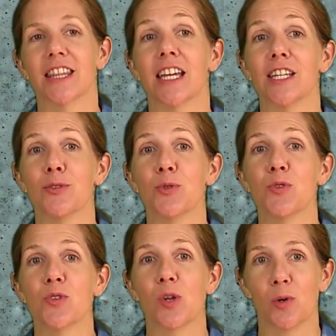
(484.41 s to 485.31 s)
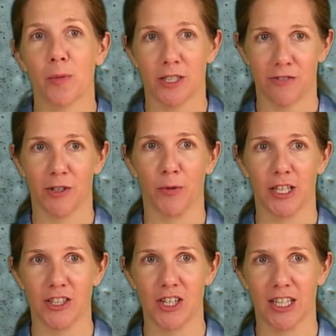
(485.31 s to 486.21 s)
Thank you so much for
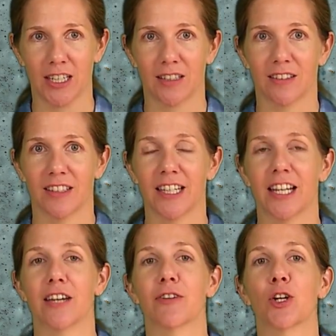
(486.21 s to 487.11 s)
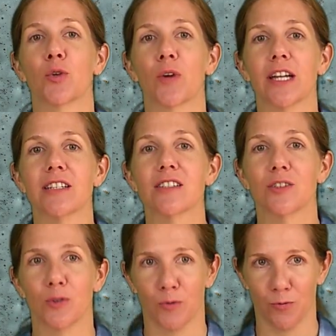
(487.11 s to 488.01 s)
watching, and have a great
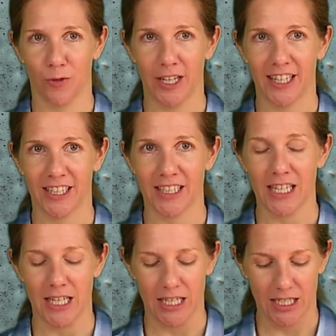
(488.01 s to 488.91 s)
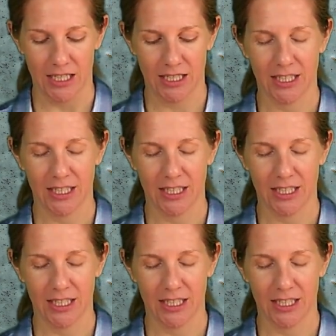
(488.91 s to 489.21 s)
writing day.